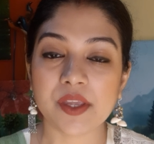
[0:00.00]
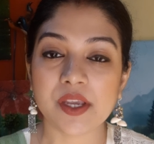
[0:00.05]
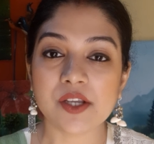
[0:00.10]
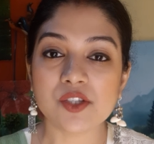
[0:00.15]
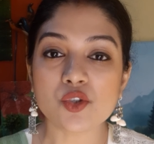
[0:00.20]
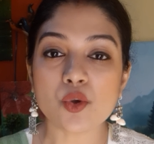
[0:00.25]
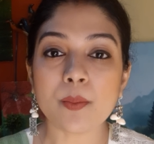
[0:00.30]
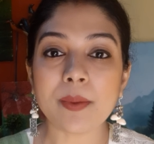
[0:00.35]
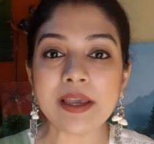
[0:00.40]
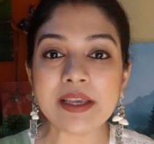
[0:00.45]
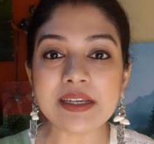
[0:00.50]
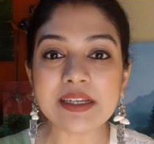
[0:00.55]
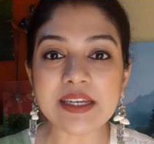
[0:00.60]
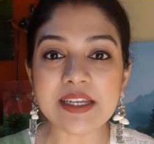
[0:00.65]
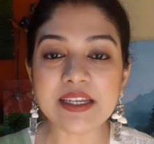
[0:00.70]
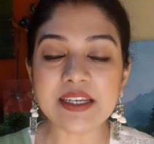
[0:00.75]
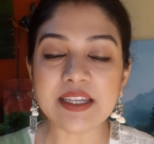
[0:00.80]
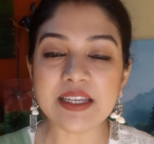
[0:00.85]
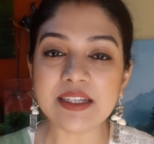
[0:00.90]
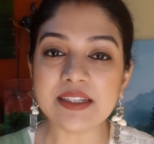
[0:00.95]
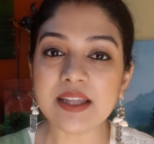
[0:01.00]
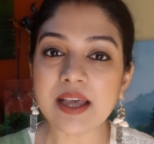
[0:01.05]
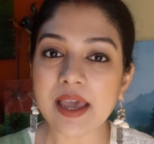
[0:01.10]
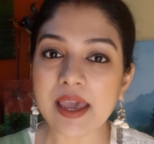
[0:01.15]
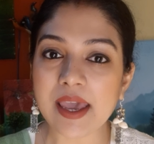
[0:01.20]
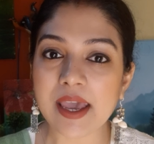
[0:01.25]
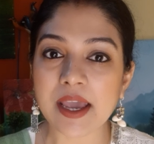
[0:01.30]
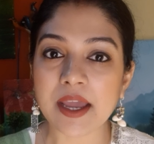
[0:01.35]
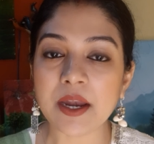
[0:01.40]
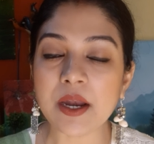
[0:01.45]
So by cleaning the
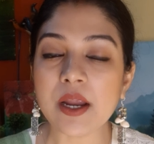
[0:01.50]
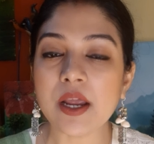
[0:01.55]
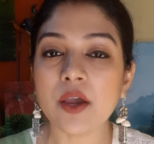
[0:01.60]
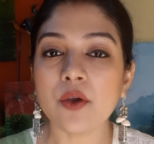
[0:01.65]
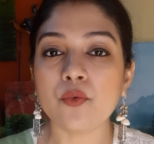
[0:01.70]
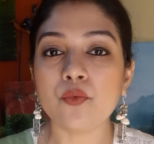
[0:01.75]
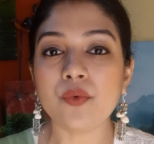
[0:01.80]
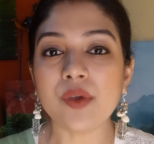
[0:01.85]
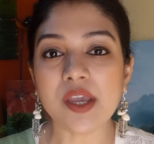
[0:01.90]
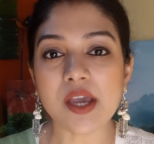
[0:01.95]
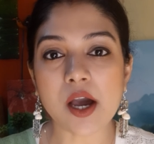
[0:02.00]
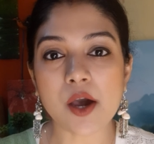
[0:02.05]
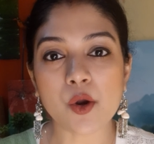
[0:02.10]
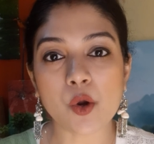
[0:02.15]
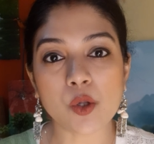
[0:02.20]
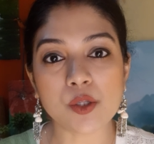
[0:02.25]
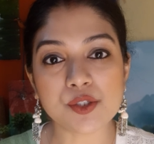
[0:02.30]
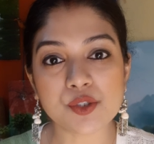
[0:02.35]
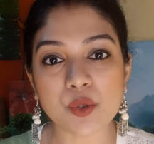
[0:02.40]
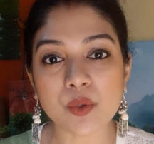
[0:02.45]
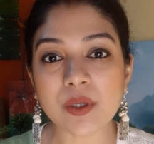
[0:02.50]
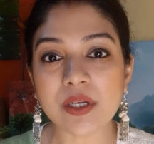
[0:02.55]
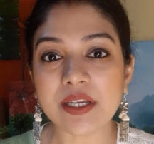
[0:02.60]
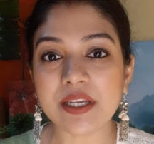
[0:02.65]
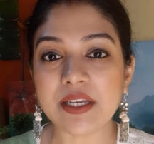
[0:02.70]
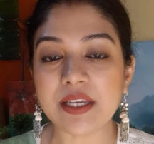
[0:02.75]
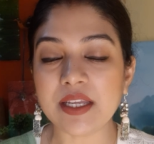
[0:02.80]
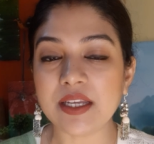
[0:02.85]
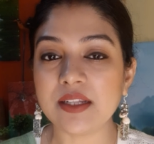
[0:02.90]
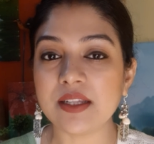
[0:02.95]
air, we are also
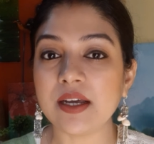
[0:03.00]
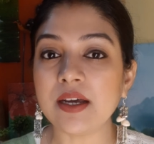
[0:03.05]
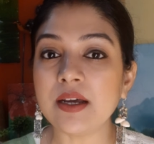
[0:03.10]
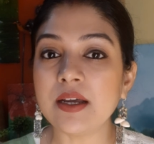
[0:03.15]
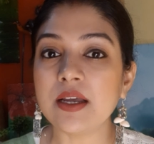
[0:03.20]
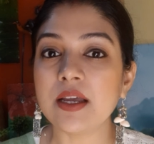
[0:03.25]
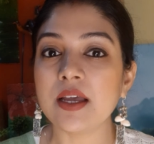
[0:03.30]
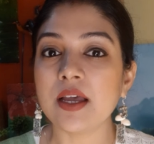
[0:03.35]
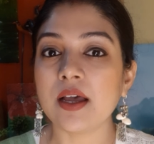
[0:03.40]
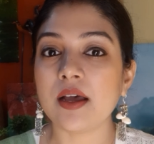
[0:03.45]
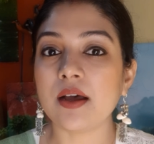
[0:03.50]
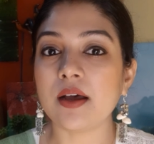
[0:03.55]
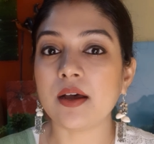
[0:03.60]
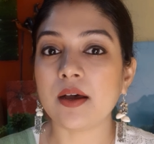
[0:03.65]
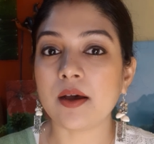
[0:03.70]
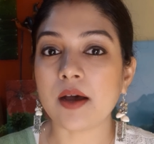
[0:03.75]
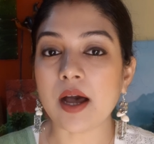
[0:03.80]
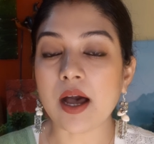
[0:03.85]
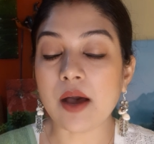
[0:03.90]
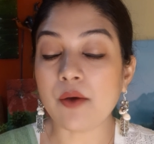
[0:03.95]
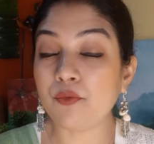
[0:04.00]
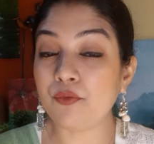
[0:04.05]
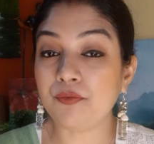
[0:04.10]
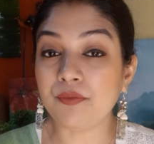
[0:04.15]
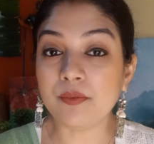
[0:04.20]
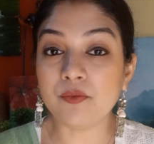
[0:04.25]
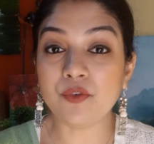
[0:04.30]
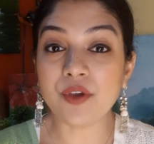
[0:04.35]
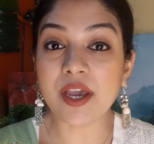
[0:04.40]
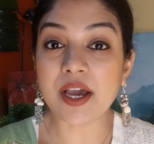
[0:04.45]
cleaning
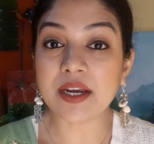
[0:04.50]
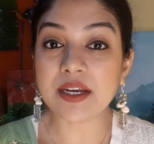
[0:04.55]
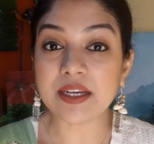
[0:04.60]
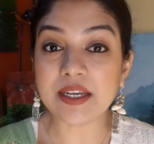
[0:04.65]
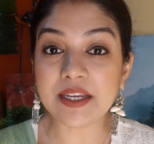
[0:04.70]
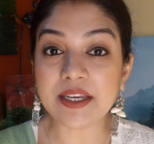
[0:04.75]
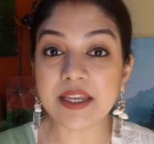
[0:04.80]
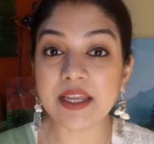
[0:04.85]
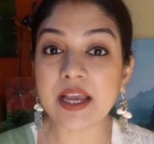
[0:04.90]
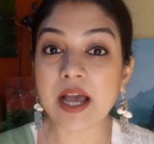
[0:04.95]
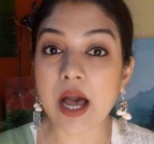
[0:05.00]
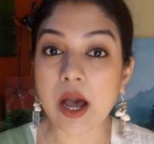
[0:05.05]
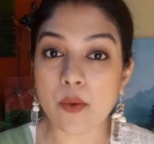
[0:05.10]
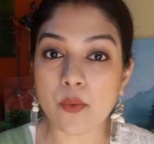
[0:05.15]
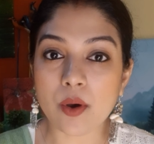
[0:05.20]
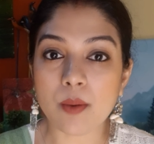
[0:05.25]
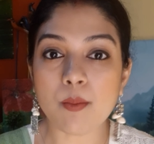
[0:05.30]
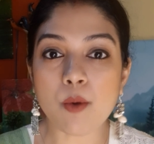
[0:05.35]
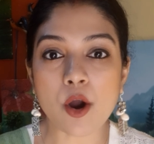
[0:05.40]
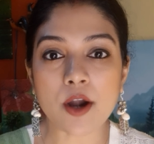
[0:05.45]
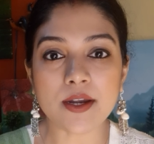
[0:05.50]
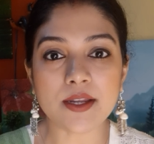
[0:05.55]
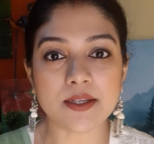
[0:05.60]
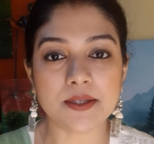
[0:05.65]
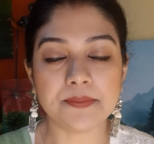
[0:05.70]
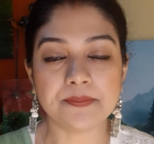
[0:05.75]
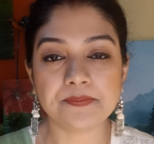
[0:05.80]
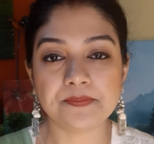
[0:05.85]
our body.